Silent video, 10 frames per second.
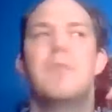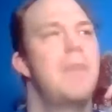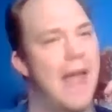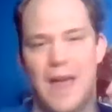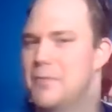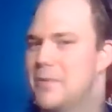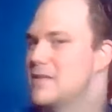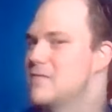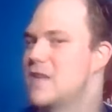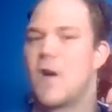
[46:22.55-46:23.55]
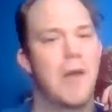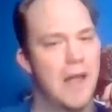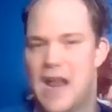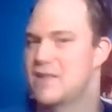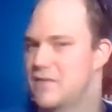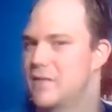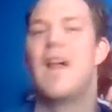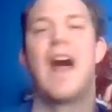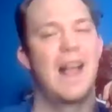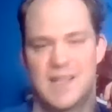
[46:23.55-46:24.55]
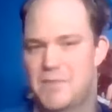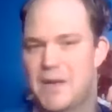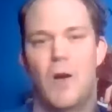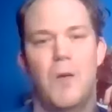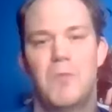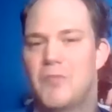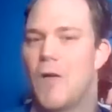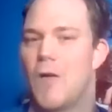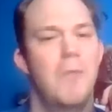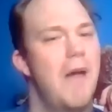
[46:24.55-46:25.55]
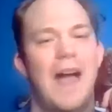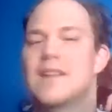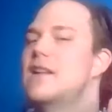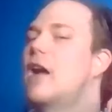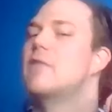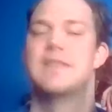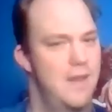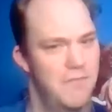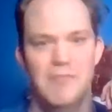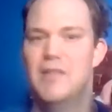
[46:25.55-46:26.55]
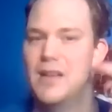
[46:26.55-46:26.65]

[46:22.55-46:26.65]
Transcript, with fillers: bath, because it was the only way I could actually relax my whole lower back, because I was in.